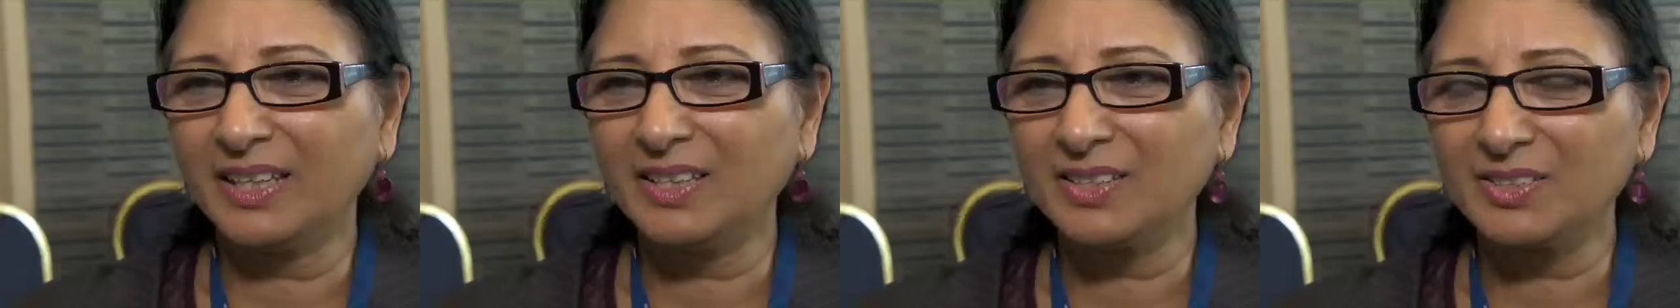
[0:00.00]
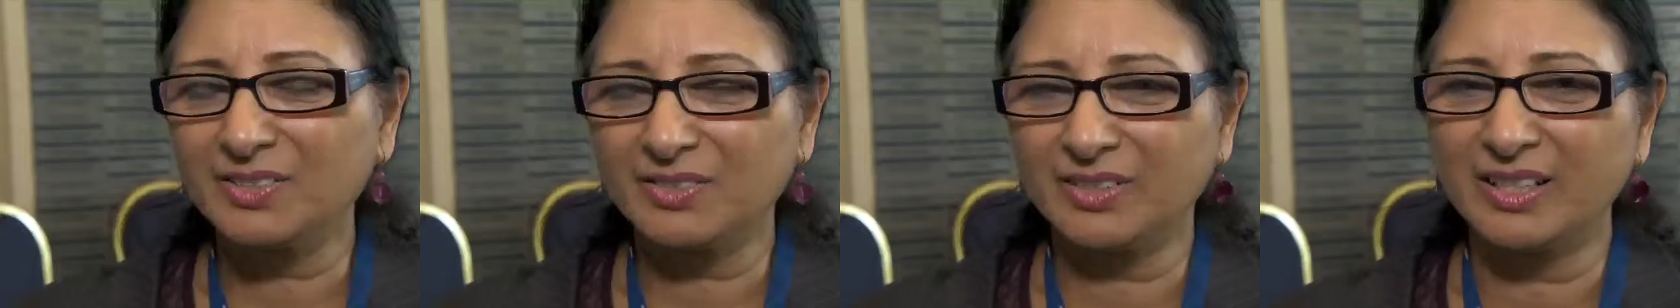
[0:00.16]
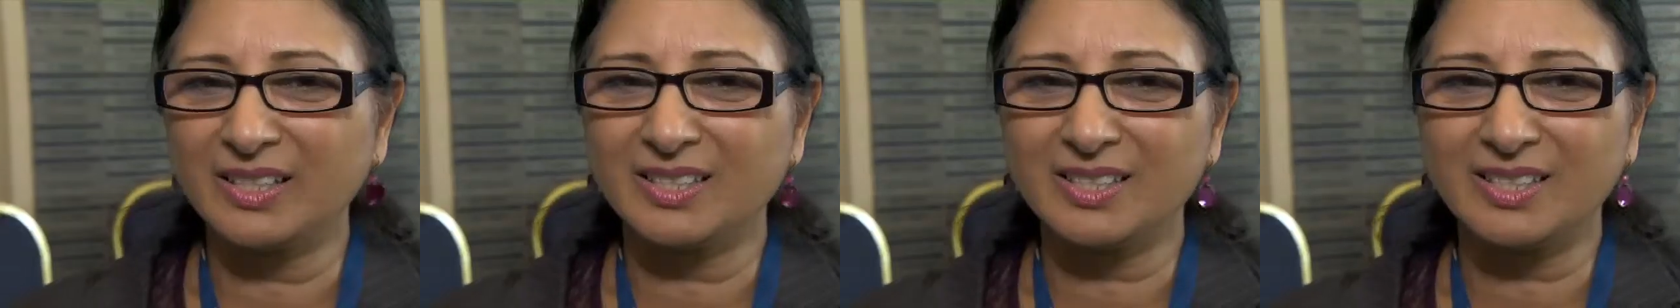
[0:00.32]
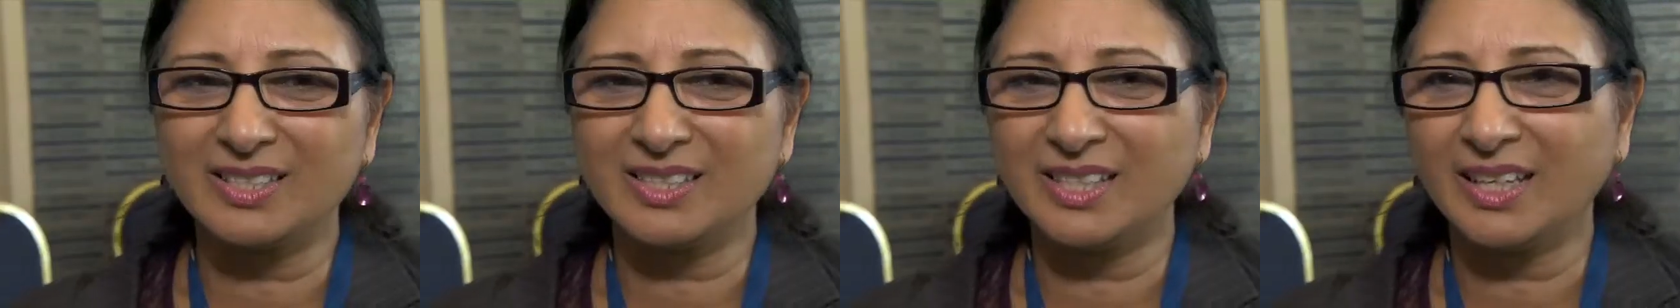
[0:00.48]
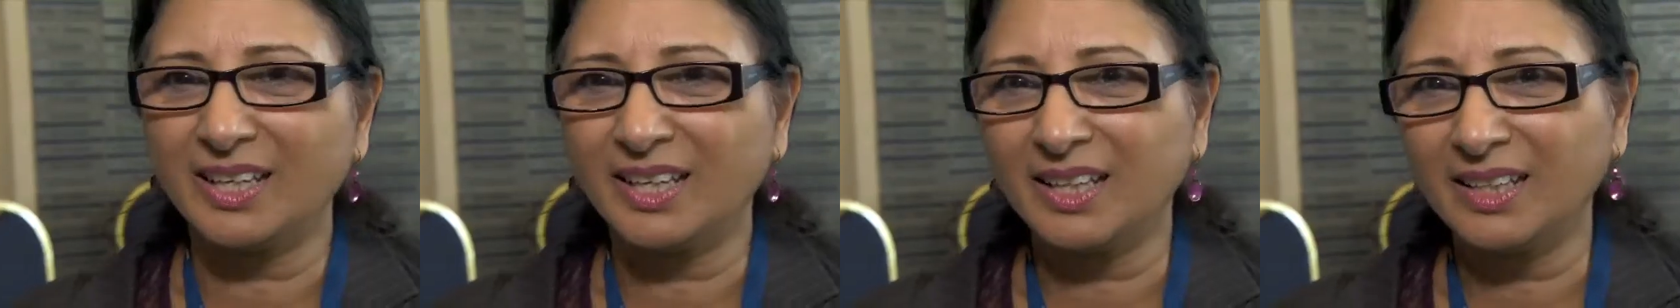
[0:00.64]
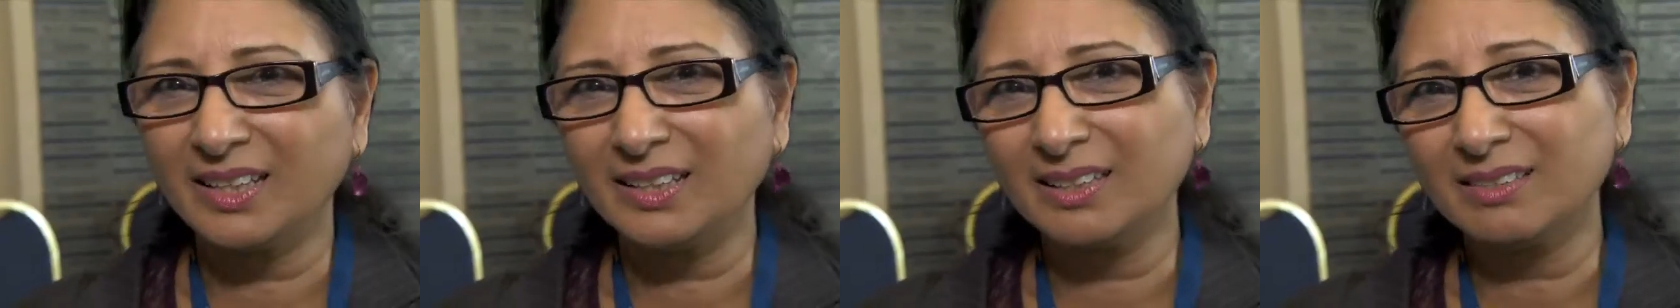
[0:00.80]

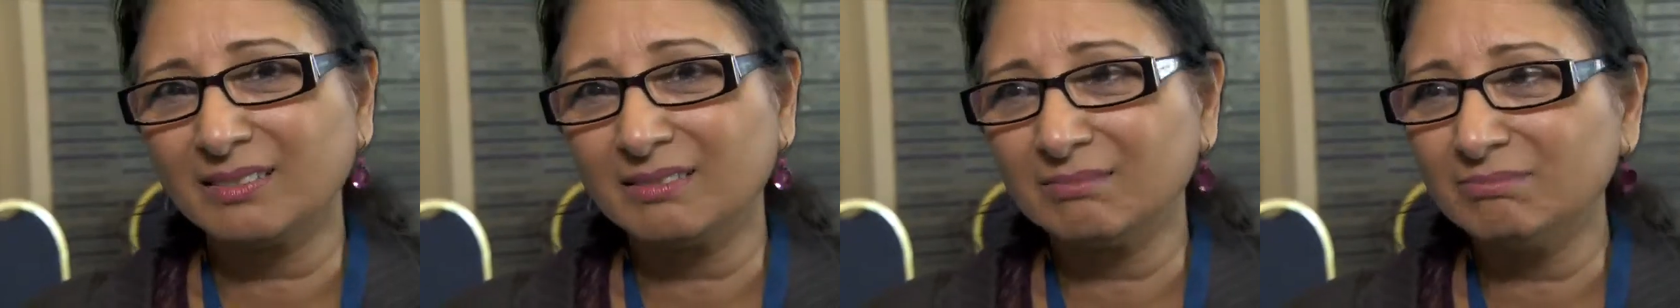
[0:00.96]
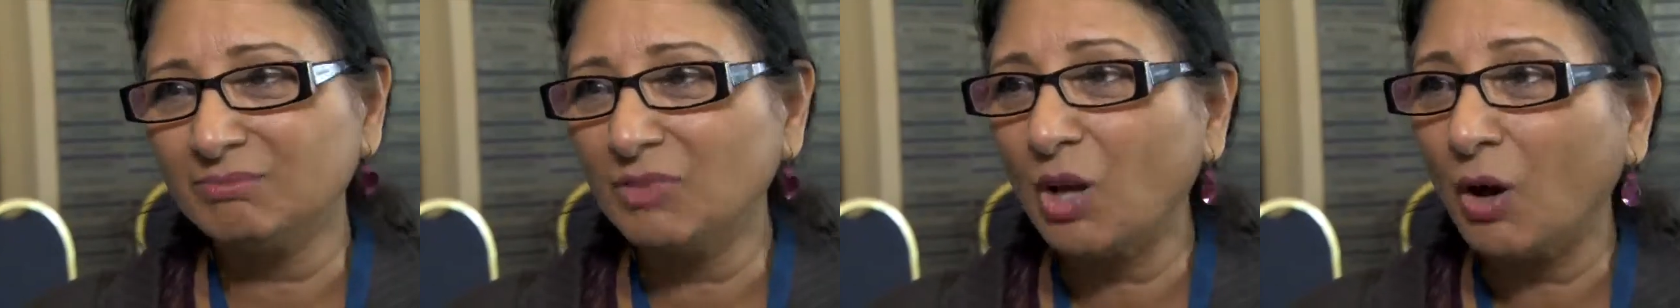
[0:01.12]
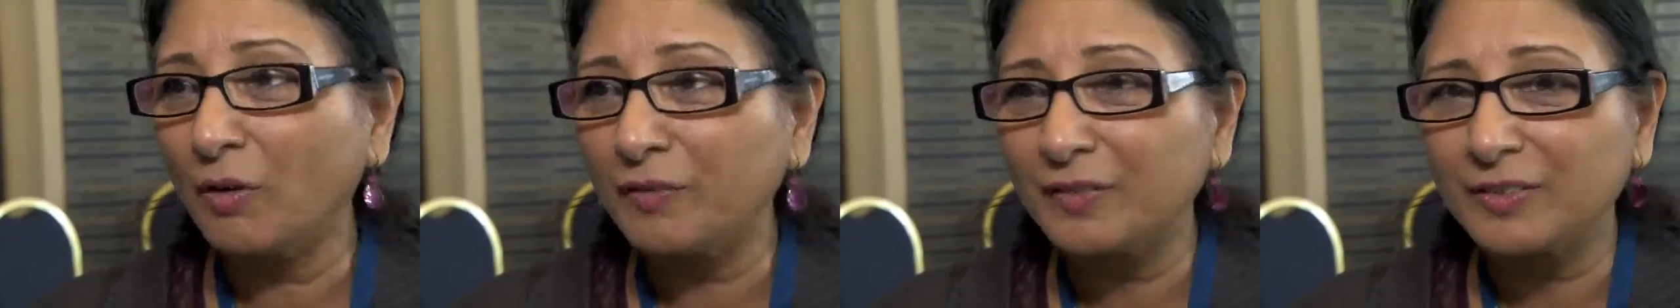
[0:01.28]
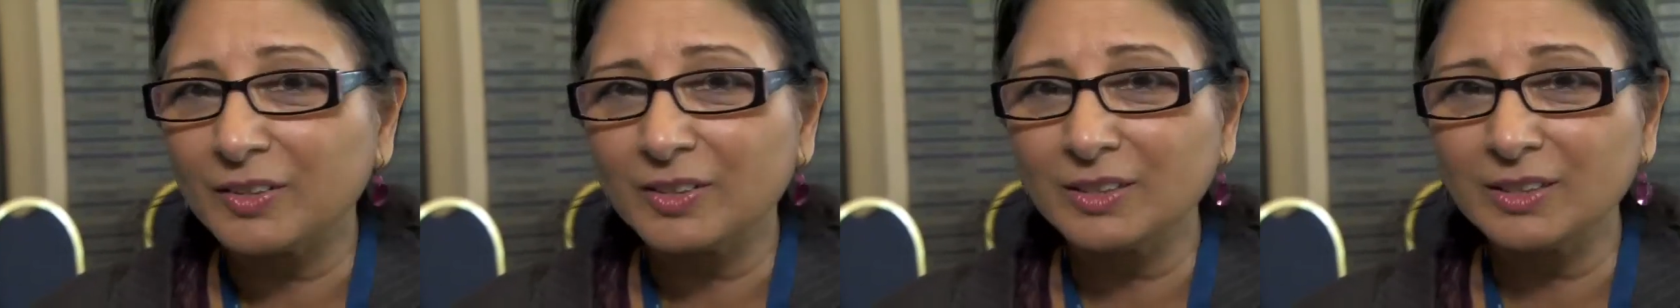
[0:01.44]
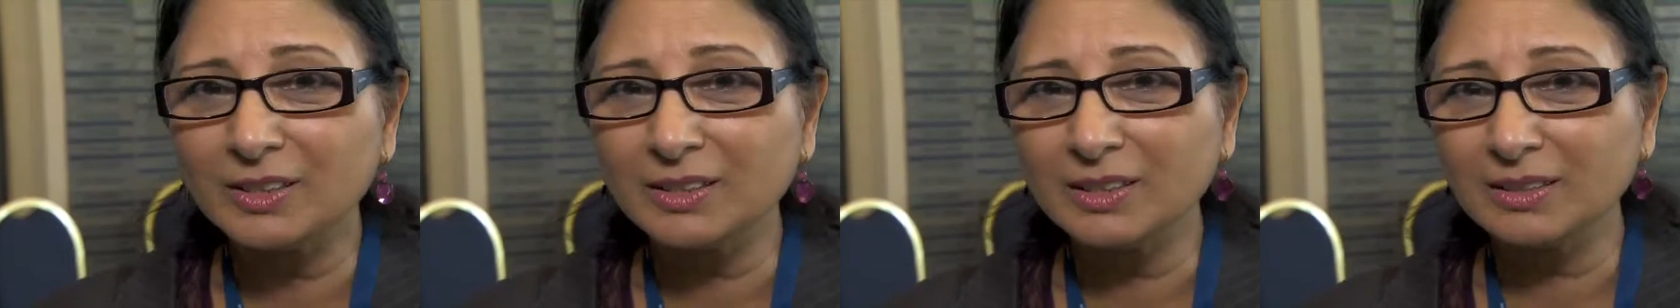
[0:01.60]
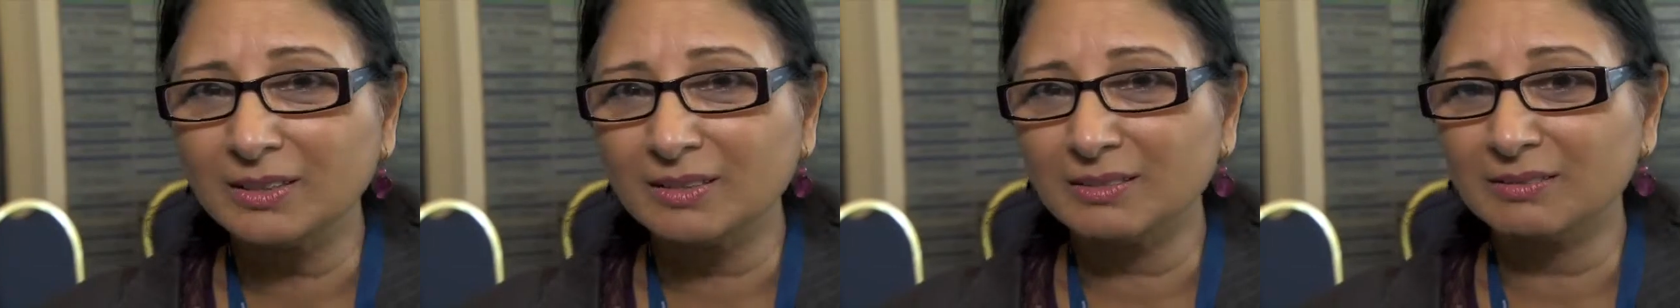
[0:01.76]
Interesting,
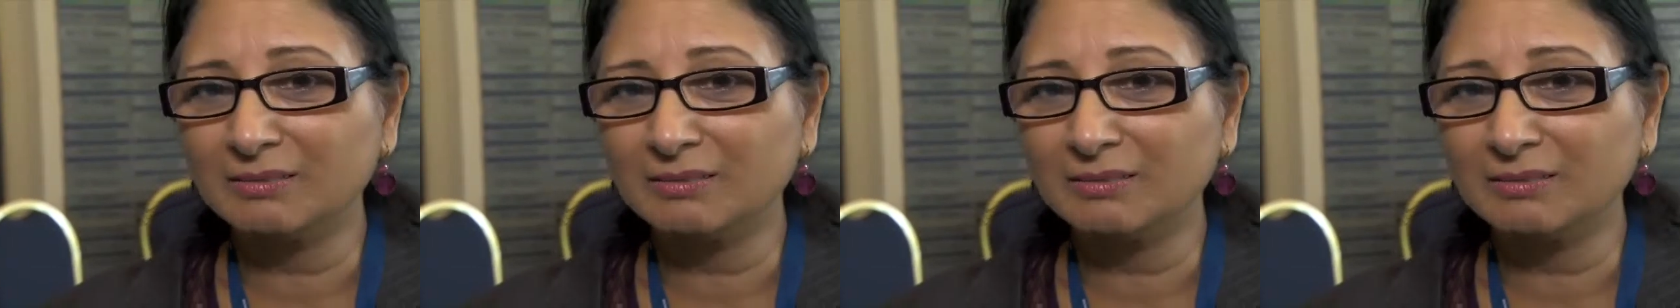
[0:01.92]
novel,